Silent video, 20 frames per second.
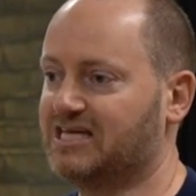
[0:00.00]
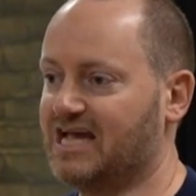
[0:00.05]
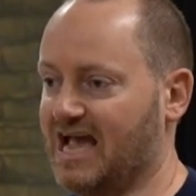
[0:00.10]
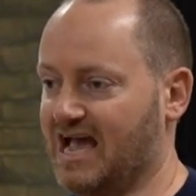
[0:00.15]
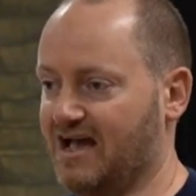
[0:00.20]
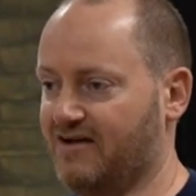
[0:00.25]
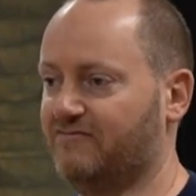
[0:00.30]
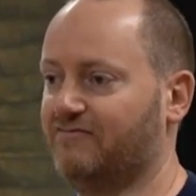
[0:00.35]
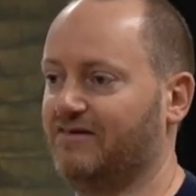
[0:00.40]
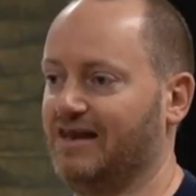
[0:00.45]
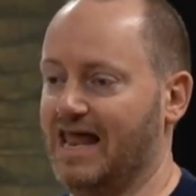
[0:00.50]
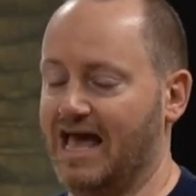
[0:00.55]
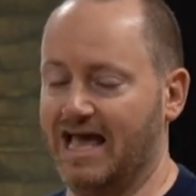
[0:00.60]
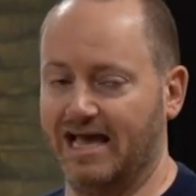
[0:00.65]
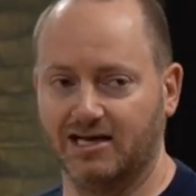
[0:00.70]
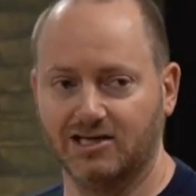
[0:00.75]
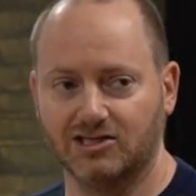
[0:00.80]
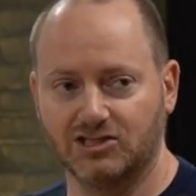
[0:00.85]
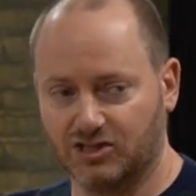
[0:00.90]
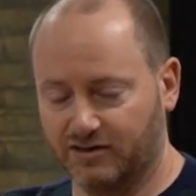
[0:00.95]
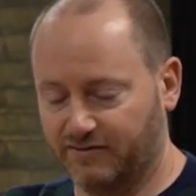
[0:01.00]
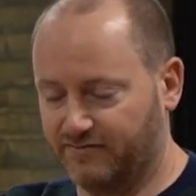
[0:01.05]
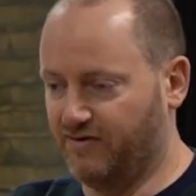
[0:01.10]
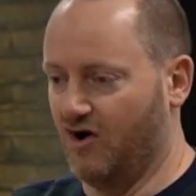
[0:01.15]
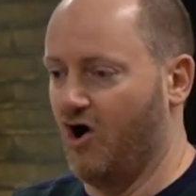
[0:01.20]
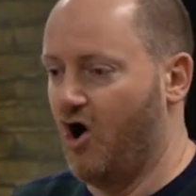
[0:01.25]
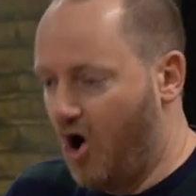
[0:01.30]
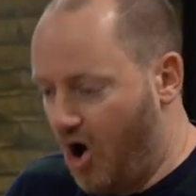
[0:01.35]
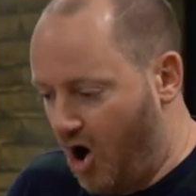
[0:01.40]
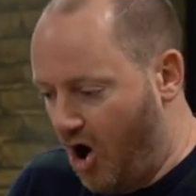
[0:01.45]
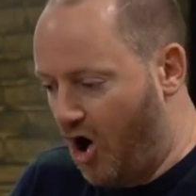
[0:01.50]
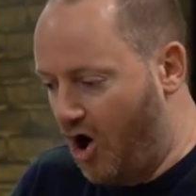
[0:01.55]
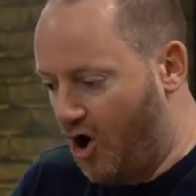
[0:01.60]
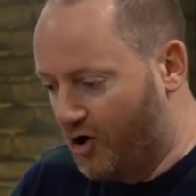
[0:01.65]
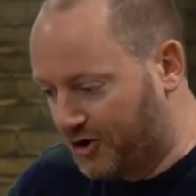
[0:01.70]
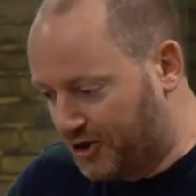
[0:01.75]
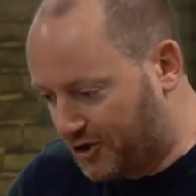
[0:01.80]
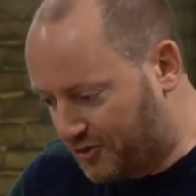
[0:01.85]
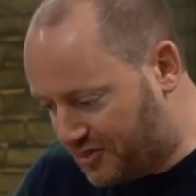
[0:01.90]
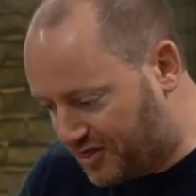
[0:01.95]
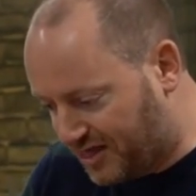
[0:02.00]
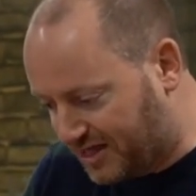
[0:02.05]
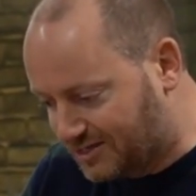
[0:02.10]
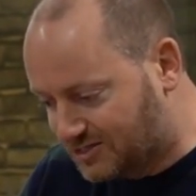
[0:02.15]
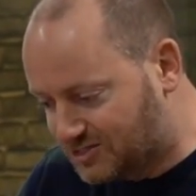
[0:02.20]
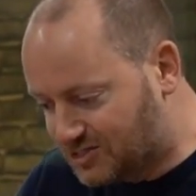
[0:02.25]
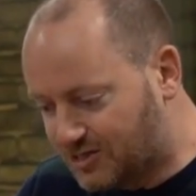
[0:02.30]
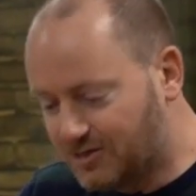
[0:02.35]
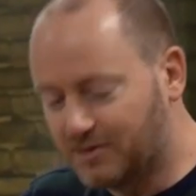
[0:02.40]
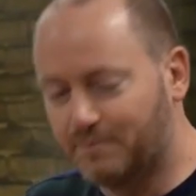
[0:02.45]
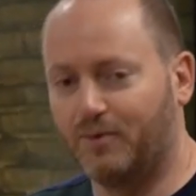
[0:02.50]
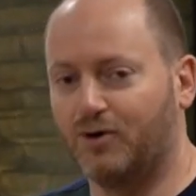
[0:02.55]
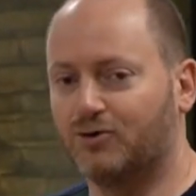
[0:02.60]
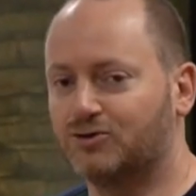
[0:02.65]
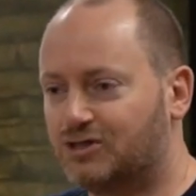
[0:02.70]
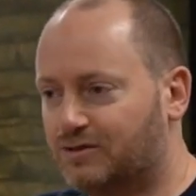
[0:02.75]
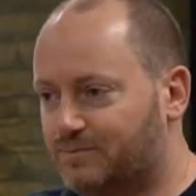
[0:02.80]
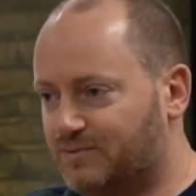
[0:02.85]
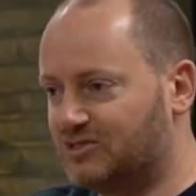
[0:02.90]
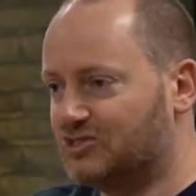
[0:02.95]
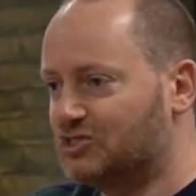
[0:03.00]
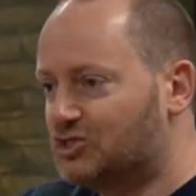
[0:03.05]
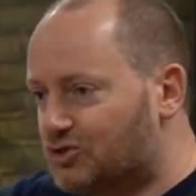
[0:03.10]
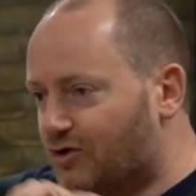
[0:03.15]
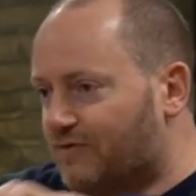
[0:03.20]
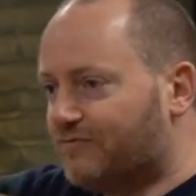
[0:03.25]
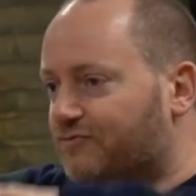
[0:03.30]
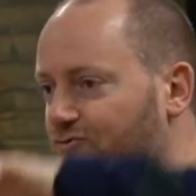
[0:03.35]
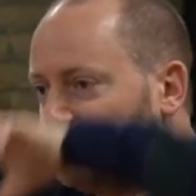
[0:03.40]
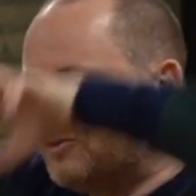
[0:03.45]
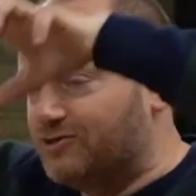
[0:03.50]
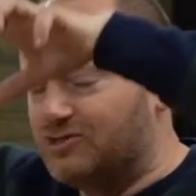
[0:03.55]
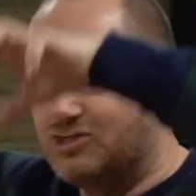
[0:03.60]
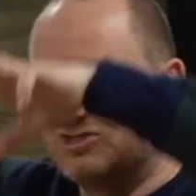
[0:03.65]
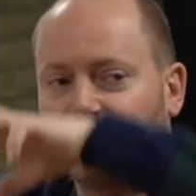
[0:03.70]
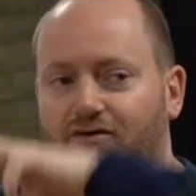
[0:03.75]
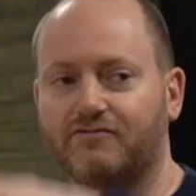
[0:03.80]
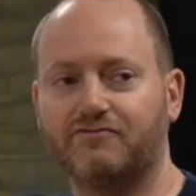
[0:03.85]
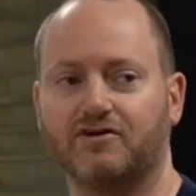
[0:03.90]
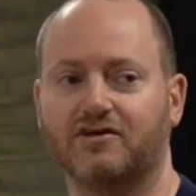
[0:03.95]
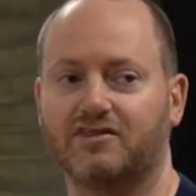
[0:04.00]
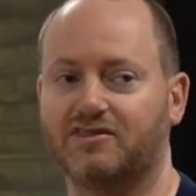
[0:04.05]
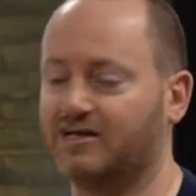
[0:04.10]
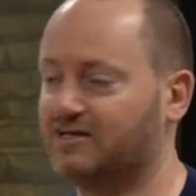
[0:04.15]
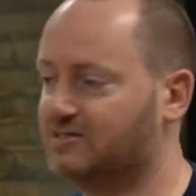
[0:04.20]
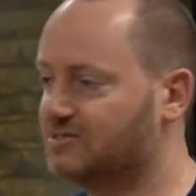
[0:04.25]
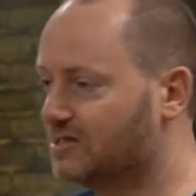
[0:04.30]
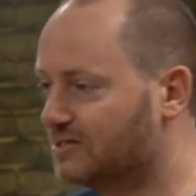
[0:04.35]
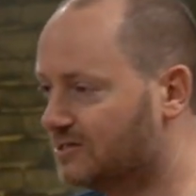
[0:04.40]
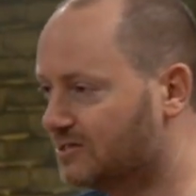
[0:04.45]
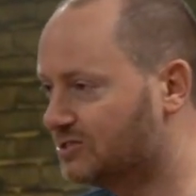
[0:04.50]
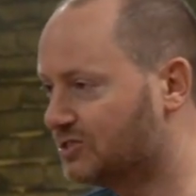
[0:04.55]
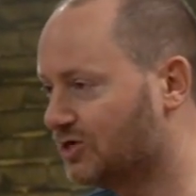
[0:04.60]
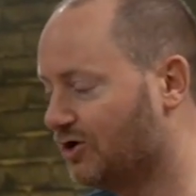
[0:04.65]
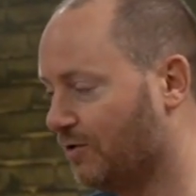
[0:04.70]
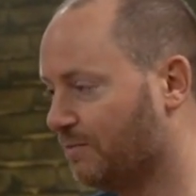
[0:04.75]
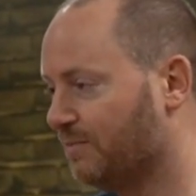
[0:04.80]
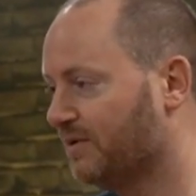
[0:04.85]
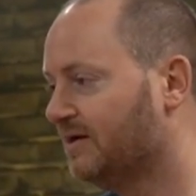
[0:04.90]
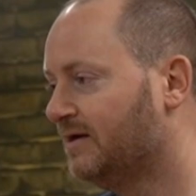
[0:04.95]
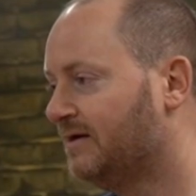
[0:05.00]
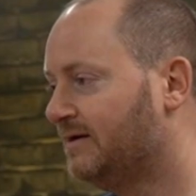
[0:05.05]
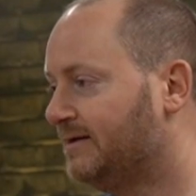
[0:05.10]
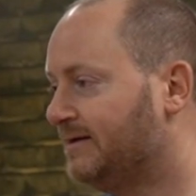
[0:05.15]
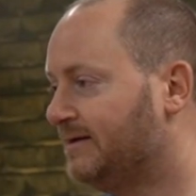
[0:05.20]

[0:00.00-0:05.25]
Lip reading: to have layers of harder things at the bottom and softer things at the top.